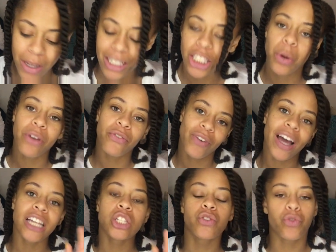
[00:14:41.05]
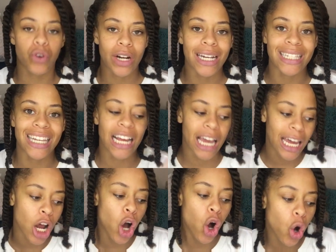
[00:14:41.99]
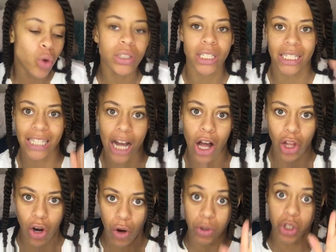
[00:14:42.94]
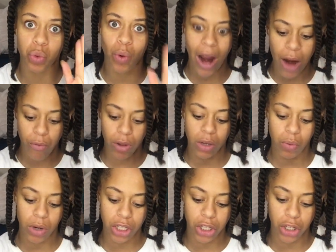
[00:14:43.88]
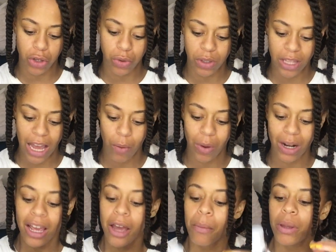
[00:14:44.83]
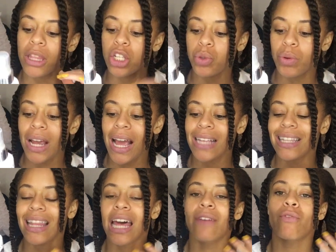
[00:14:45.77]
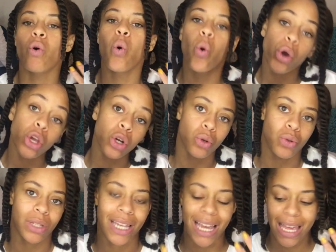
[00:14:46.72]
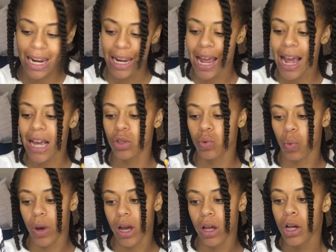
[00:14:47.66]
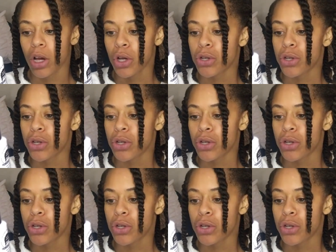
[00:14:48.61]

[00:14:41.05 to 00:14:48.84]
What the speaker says: So it fights frizz and it kind of holds the style longer, which is why I really wanted to use that one. But this one has a lot of oils in it as well.